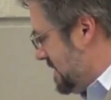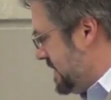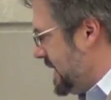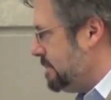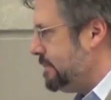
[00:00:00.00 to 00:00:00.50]
you
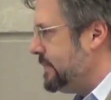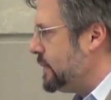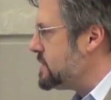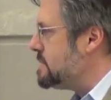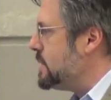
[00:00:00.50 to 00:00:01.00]
have them,
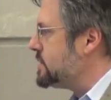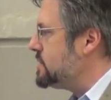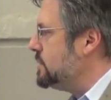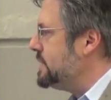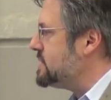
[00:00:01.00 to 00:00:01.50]
those are the
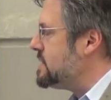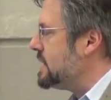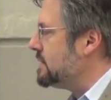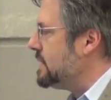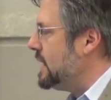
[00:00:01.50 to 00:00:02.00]
most 2
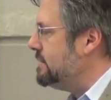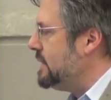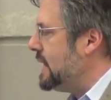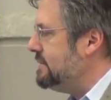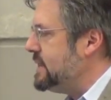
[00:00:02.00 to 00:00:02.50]
recent things
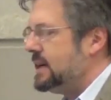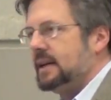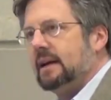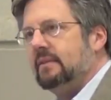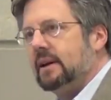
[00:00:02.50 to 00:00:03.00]
that I've
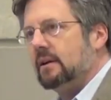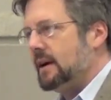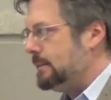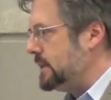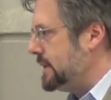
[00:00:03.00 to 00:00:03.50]
done, and
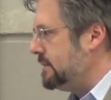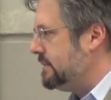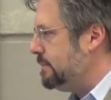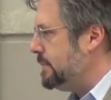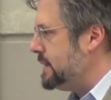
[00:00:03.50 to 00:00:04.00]
they're, I
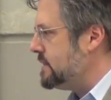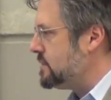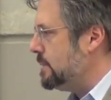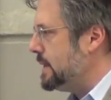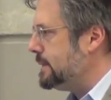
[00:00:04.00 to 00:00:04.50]
believe,
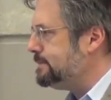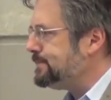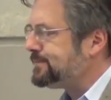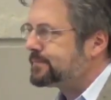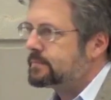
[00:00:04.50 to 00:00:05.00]
distributed.
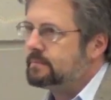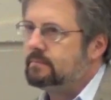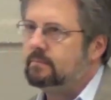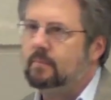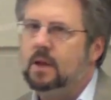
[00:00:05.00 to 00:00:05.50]

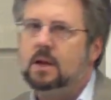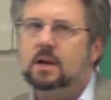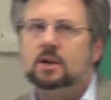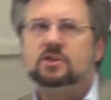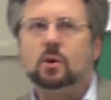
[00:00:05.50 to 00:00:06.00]

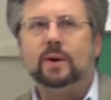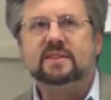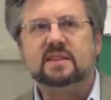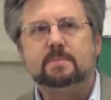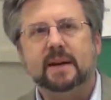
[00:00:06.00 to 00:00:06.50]
So what
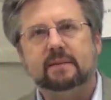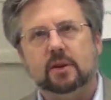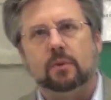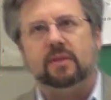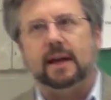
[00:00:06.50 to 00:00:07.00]
is this money
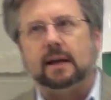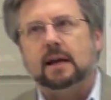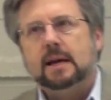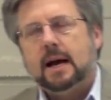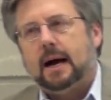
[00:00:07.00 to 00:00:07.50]
view thing?
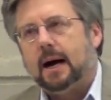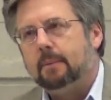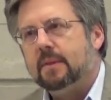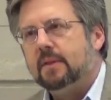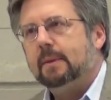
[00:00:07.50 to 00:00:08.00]

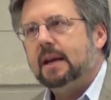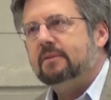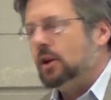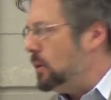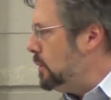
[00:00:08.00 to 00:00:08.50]
The
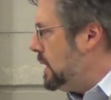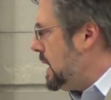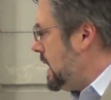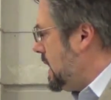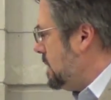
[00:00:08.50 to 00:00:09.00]
money view,
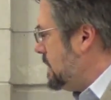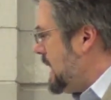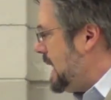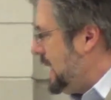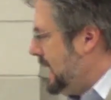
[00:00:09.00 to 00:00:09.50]

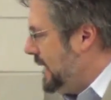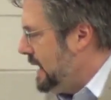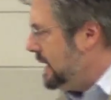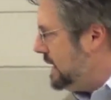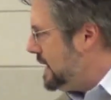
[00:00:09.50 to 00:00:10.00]

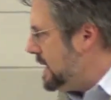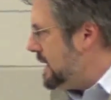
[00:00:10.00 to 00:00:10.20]
I